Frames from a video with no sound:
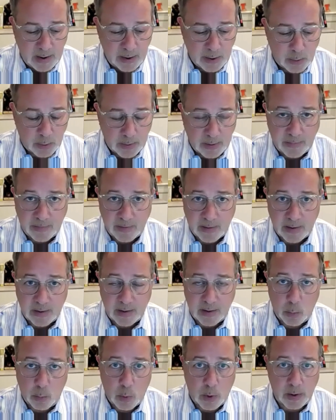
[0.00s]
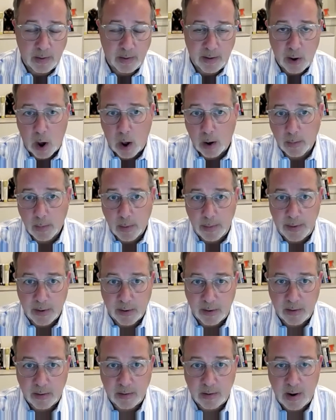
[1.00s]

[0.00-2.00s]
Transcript: listen, one of the automobile